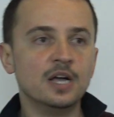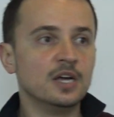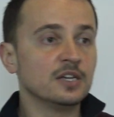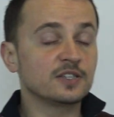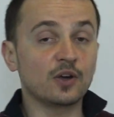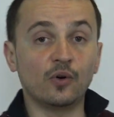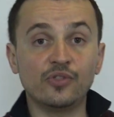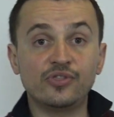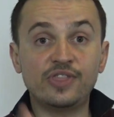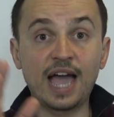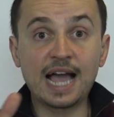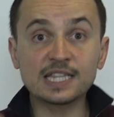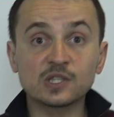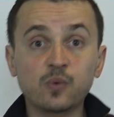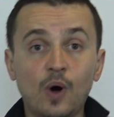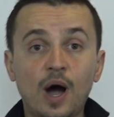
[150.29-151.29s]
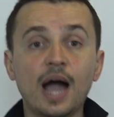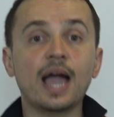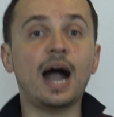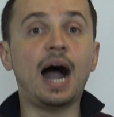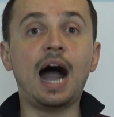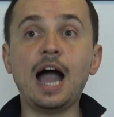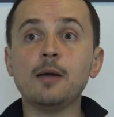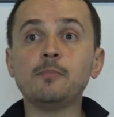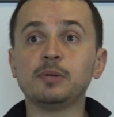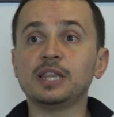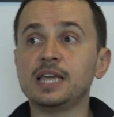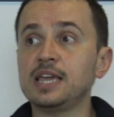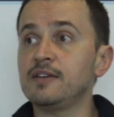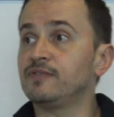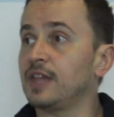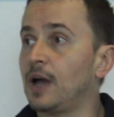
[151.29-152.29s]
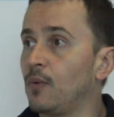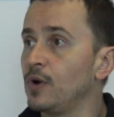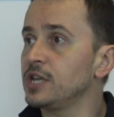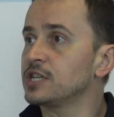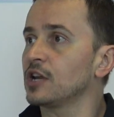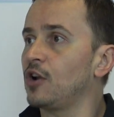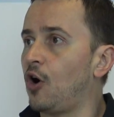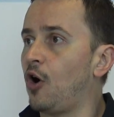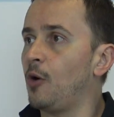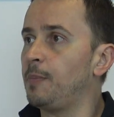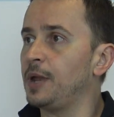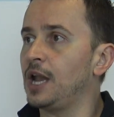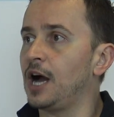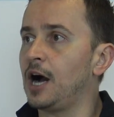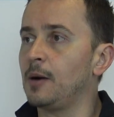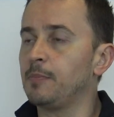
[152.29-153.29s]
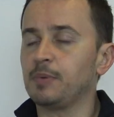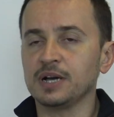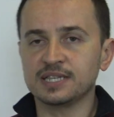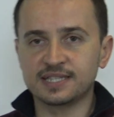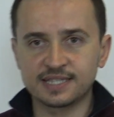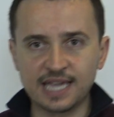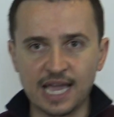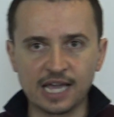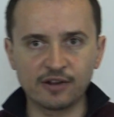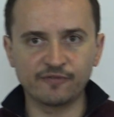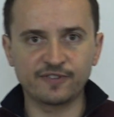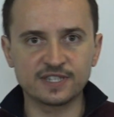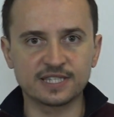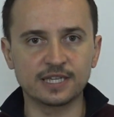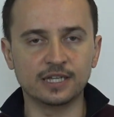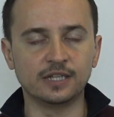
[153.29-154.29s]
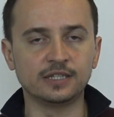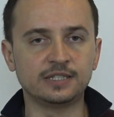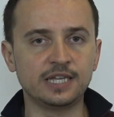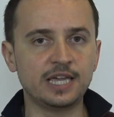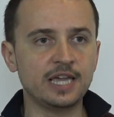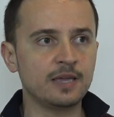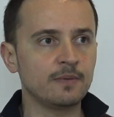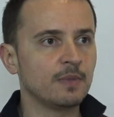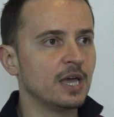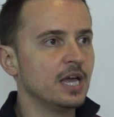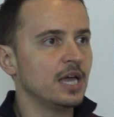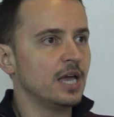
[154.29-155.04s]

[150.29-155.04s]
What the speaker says: So that's why I believe that we should open up a second facility